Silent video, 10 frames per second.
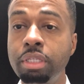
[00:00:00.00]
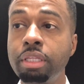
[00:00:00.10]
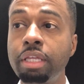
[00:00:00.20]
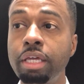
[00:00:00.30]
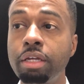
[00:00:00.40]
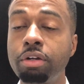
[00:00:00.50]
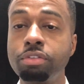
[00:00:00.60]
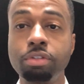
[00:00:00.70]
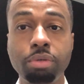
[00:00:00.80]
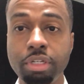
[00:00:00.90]
that are
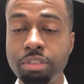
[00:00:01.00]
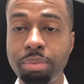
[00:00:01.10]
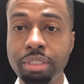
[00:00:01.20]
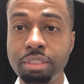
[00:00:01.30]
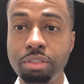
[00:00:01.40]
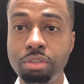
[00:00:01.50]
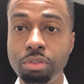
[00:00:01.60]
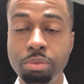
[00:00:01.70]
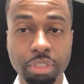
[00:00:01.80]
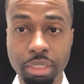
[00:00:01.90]
so unexpected
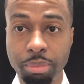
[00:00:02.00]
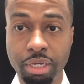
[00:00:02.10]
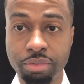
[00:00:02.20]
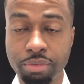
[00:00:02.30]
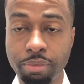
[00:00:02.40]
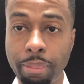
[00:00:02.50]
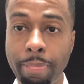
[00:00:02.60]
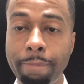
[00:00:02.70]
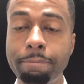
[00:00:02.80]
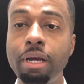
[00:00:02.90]
you will not imagine.
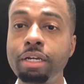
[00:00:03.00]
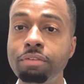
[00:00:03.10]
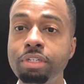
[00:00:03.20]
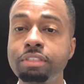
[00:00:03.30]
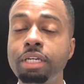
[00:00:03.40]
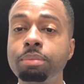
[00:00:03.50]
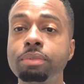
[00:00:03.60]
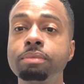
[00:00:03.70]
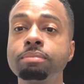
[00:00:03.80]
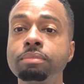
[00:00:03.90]
I'll give you an example.